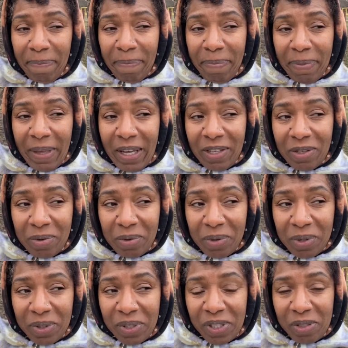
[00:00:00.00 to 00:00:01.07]
That's what
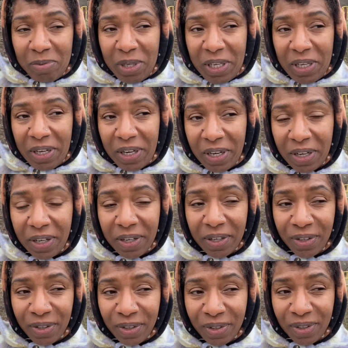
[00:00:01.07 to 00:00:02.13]
worries me,
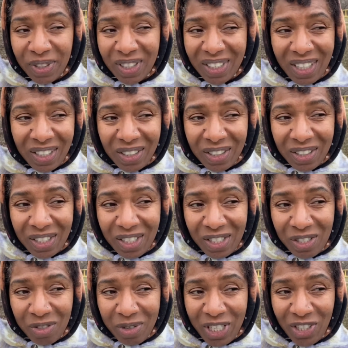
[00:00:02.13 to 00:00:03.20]
you know? It's not a good
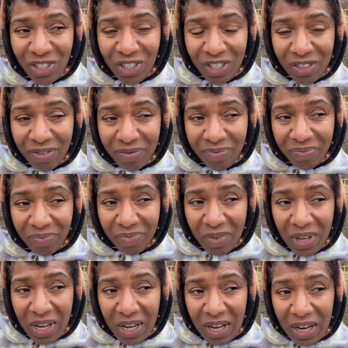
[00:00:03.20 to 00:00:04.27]
situation.
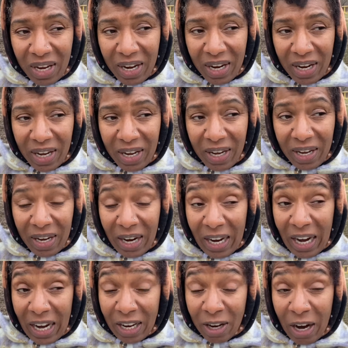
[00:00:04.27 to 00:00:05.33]
I, I,
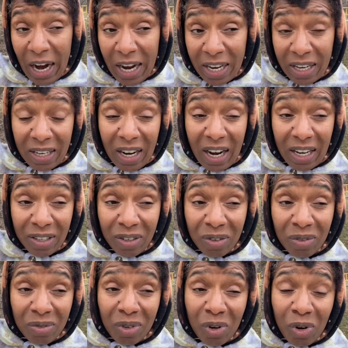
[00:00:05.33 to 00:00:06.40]
I, I, I
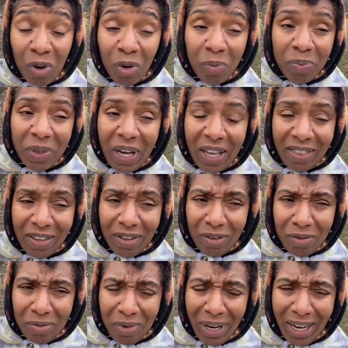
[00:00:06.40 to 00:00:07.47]
don't hope that
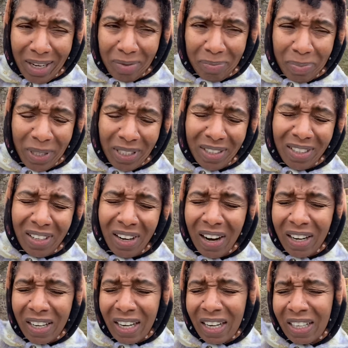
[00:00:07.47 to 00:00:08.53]
they're right, but
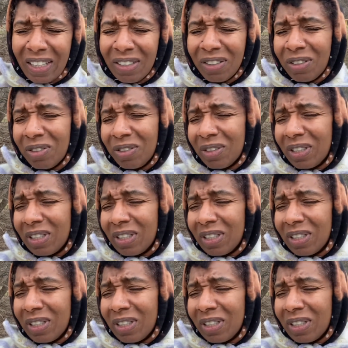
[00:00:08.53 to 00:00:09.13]
God, you know,